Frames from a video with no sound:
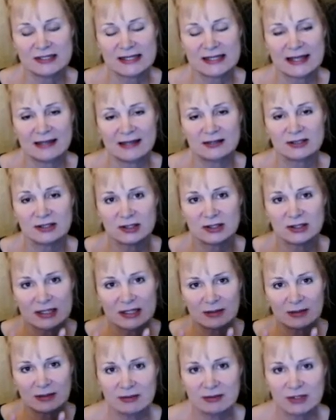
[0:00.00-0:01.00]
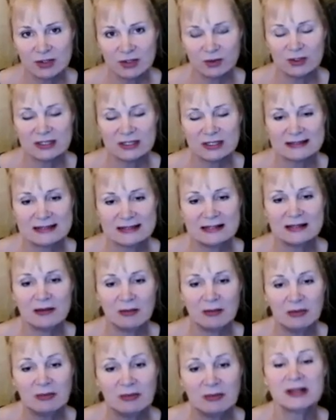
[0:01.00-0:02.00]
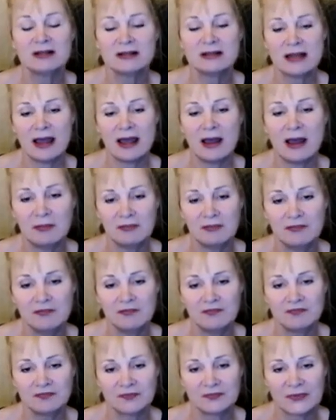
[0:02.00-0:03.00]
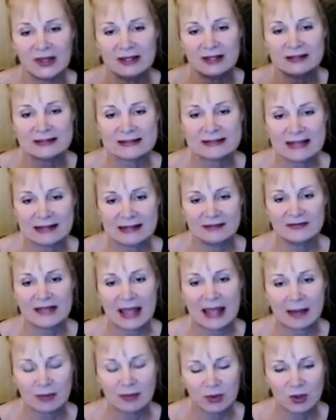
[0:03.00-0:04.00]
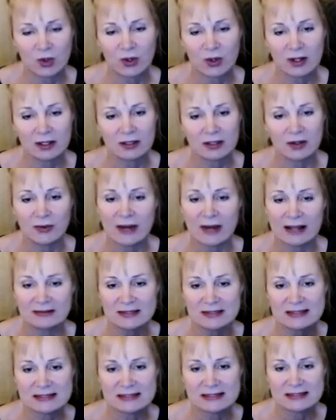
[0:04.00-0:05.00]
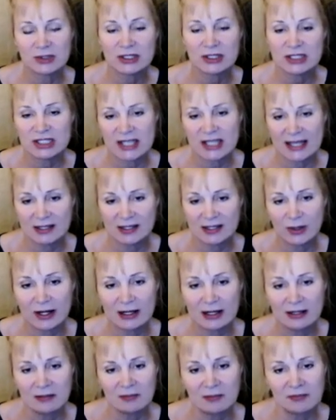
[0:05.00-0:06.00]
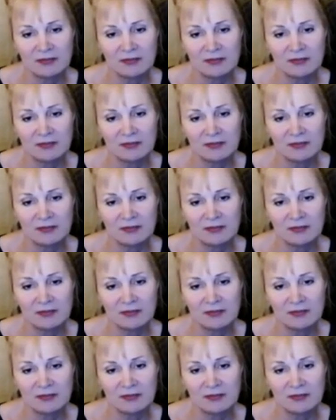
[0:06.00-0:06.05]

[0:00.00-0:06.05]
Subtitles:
together. So sometimes you will see them build up in the sign of Capricorn around December and January.